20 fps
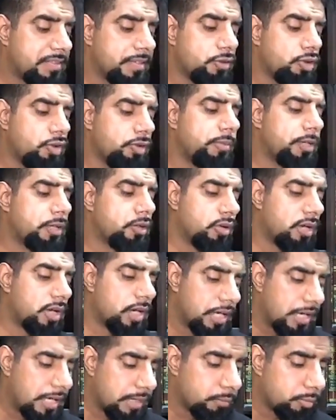Mata
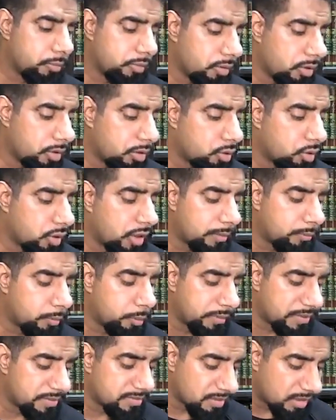yu'marul
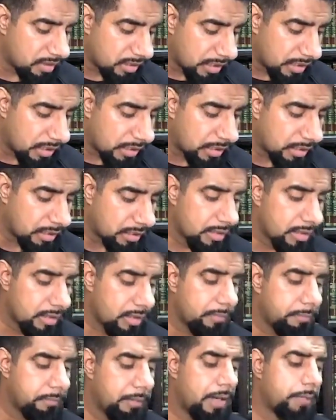ghulamu bis salah,
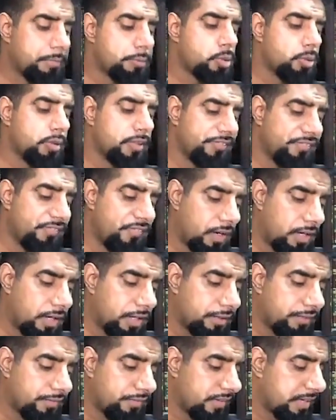Bab
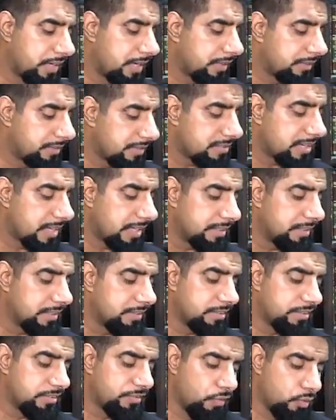25. This
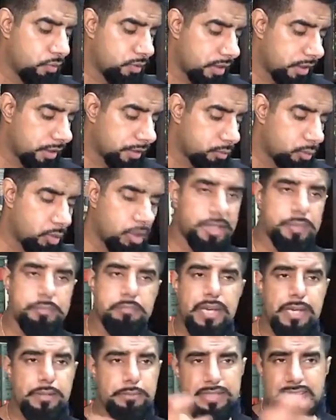hadith is
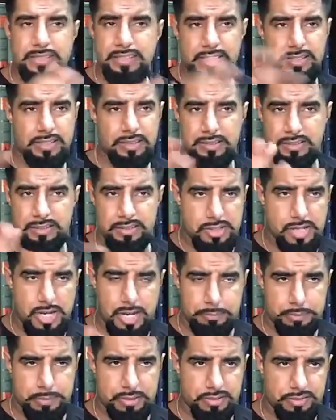491. Maybe the
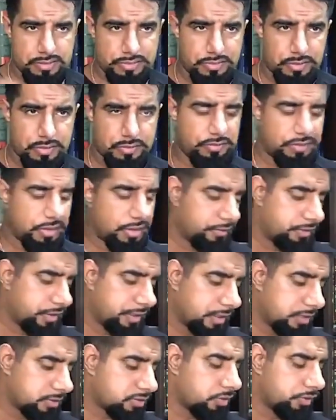chapters
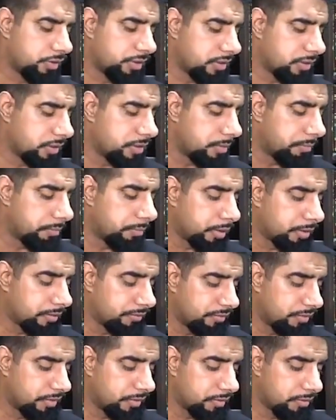vary, the
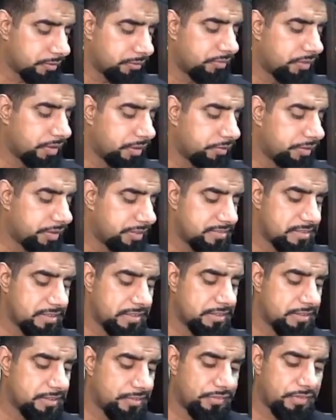numbering varies
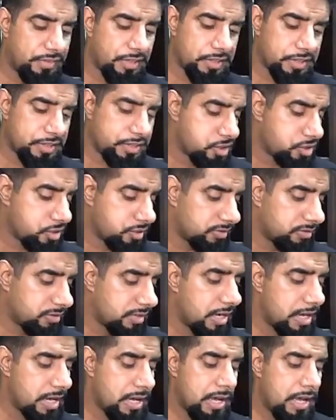in different
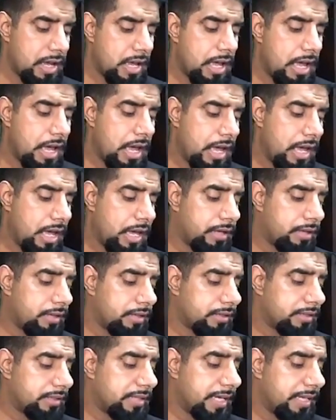editions.
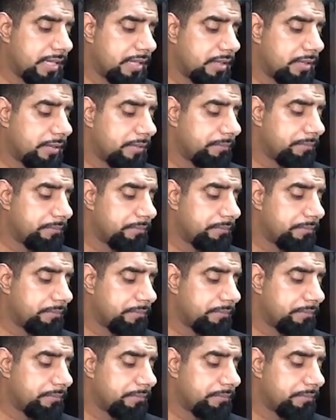That